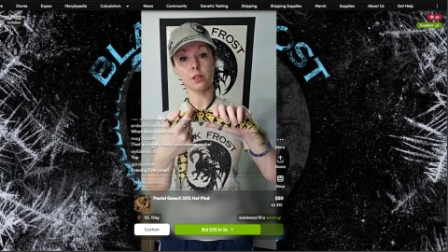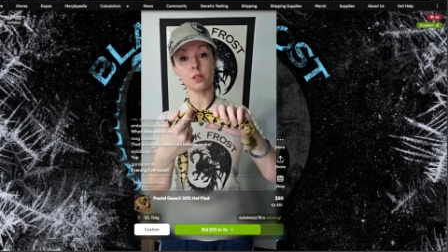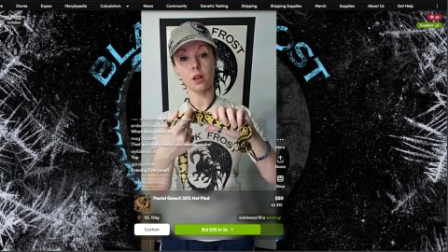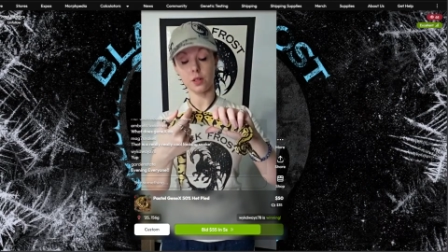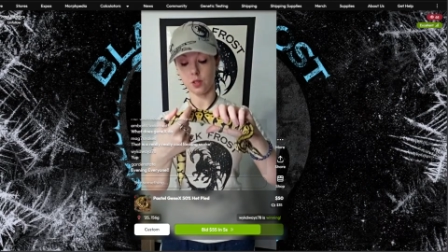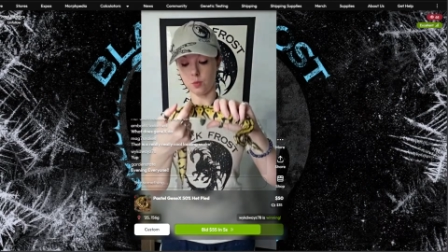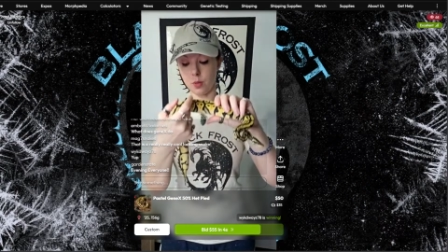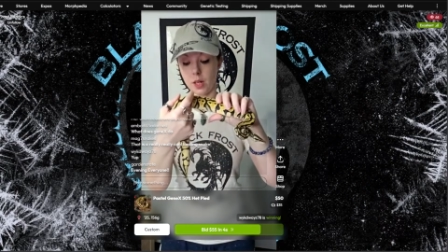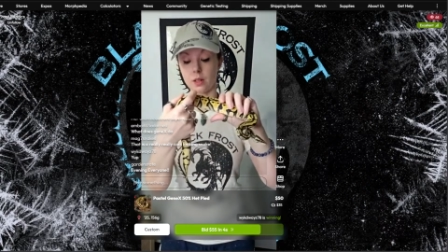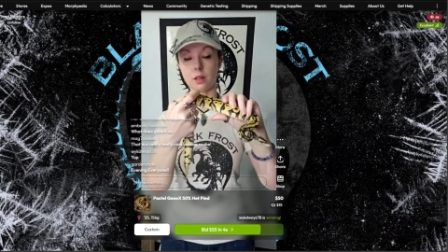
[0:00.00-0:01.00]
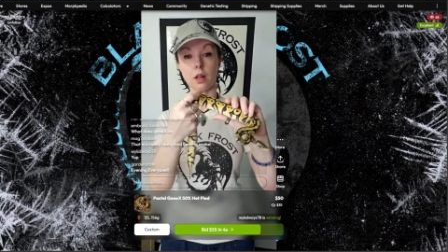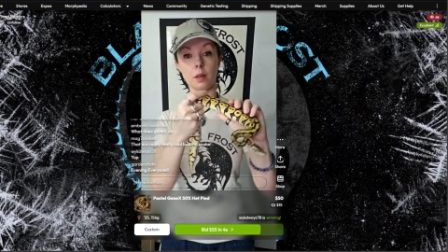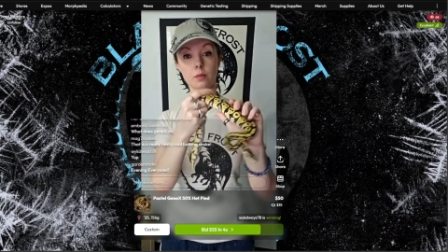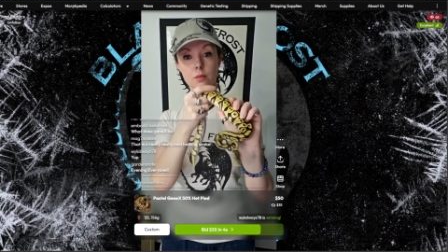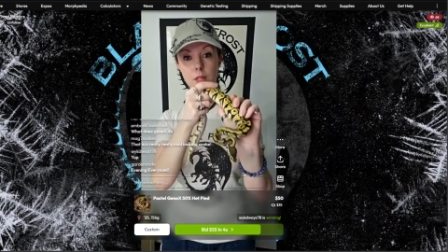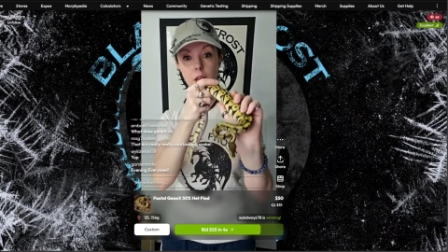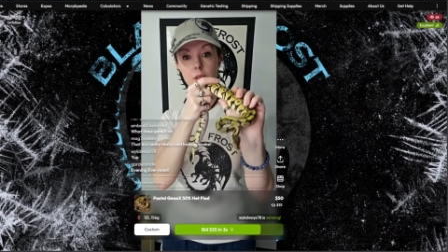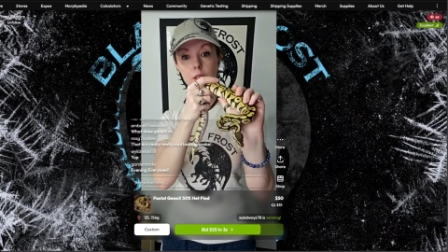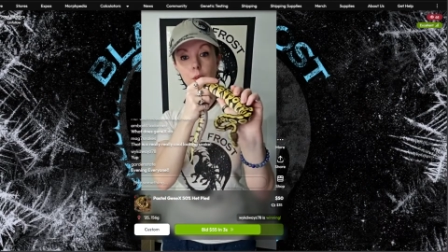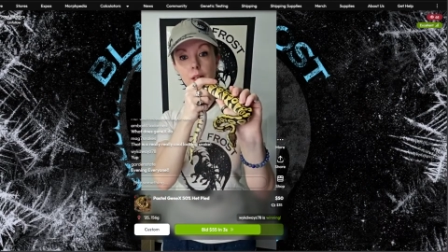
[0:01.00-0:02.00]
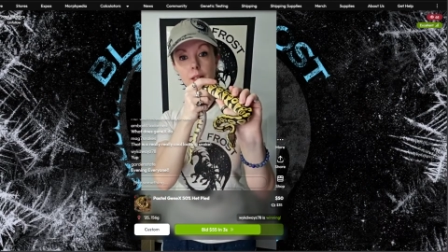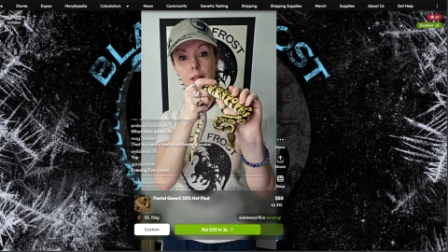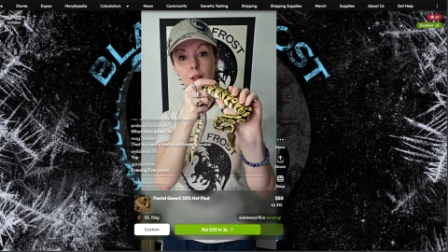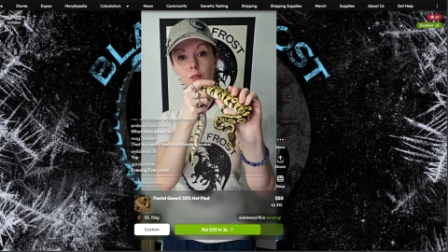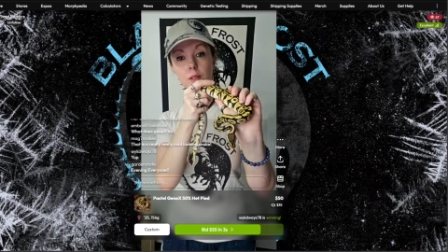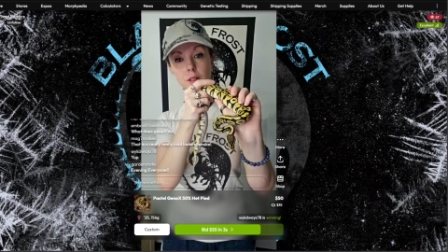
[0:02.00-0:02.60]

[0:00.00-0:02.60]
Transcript: a sausage butt. I'm telling you right now.